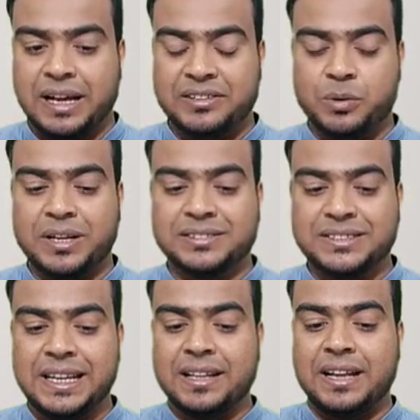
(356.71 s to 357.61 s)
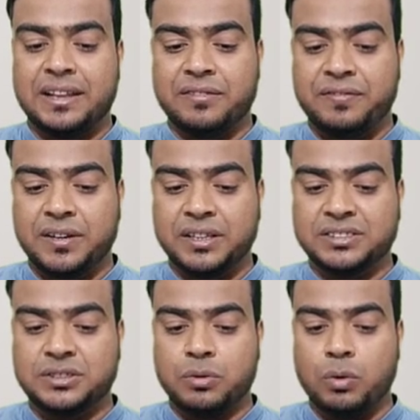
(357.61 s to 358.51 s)
As you can see that the
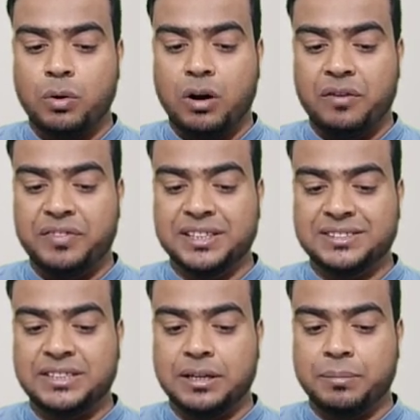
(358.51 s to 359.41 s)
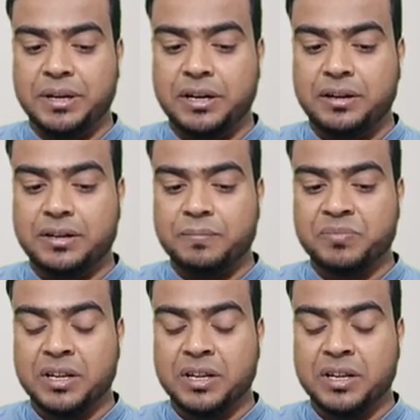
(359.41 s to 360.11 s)
first row of this determinant